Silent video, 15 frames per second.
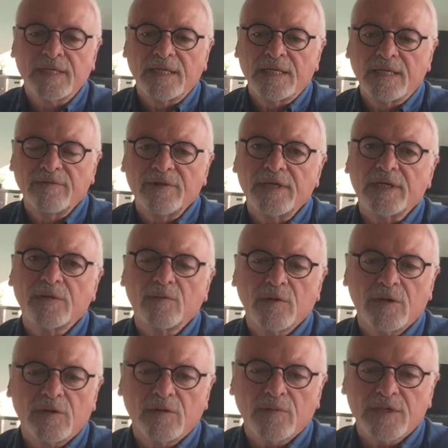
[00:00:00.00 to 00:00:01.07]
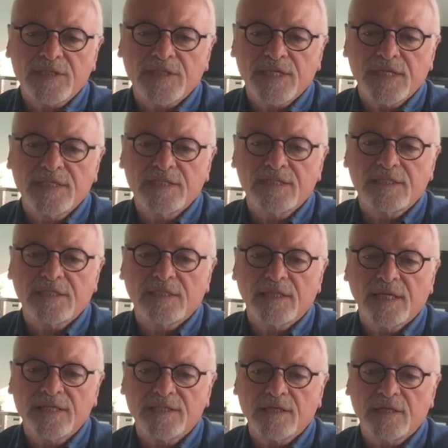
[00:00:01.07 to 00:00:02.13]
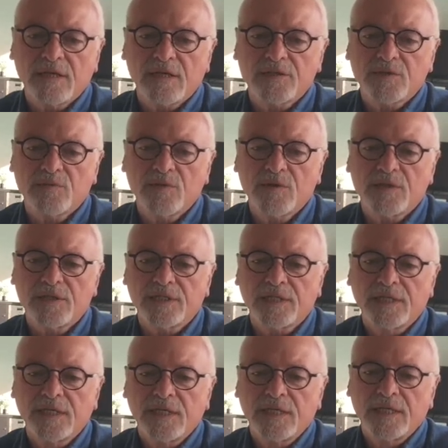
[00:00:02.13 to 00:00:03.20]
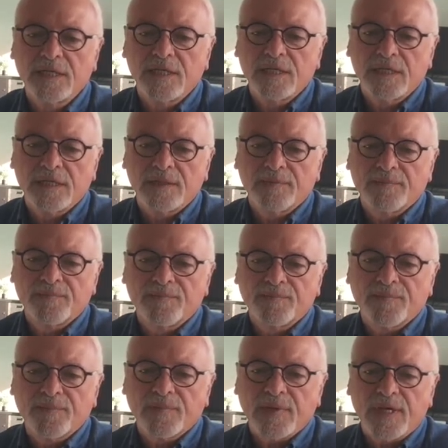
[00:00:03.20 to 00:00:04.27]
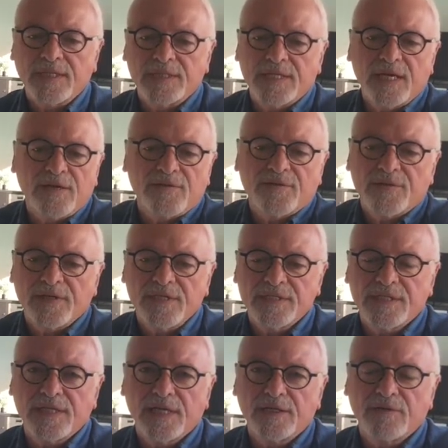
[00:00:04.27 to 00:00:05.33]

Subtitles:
living in a world where Satan has the last word and death is the end